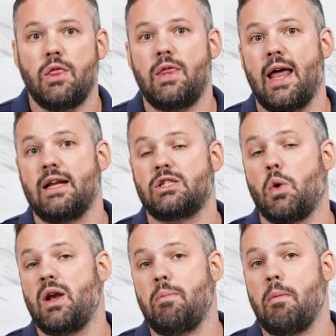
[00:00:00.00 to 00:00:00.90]
that is
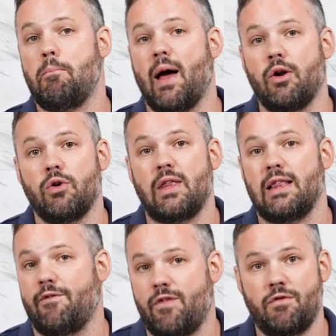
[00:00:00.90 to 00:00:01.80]
going to be better
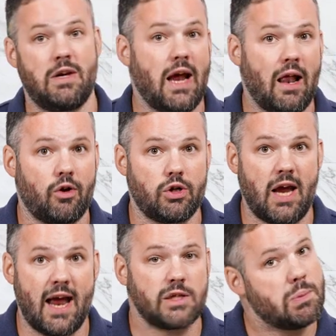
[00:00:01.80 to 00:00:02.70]
than the $50
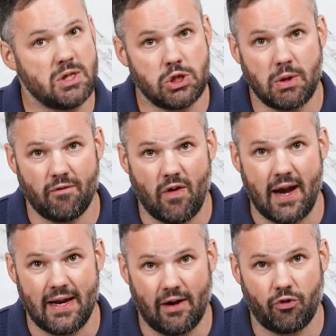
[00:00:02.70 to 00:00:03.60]
attachments you can
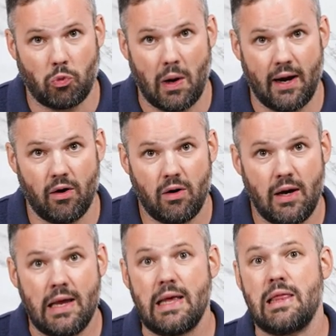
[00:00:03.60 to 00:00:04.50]
find
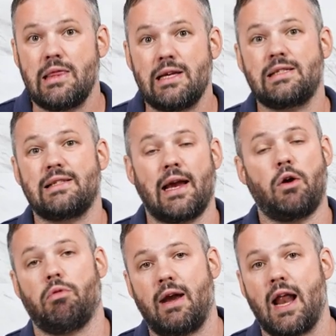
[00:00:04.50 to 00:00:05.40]
elsewhere, this is a
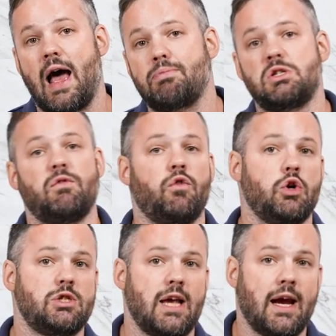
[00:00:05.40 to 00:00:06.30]
great option for
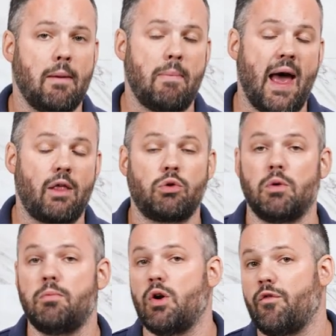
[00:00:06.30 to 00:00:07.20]
your second
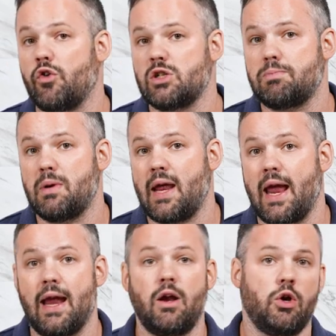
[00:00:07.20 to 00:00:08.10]
bathroom, your first
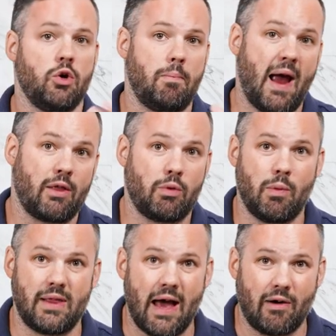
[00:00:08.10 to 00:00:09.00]
bidet, your
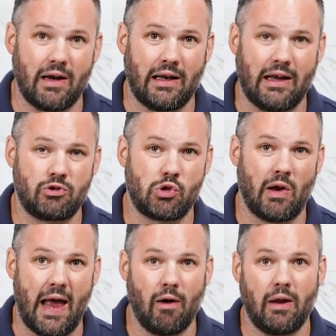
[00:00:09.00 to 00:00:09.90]
bathroom without an
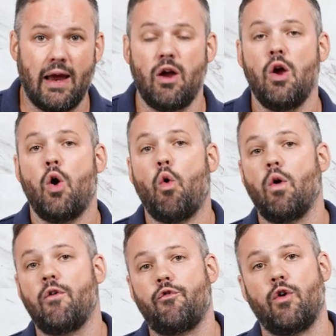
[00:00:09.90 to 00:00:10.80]
electrical outlet,
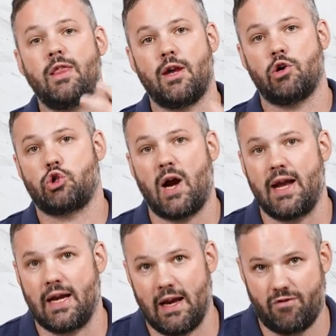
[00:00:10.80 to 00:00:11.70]
or a friend that you're
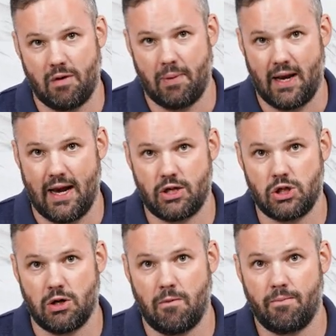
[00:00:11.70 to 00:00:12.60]
trying to gift a bidet
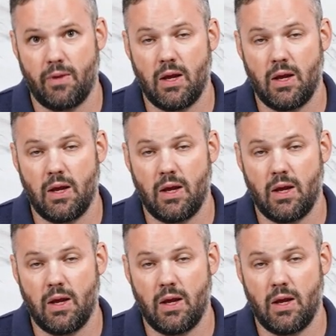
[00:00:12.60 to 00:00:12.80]
to.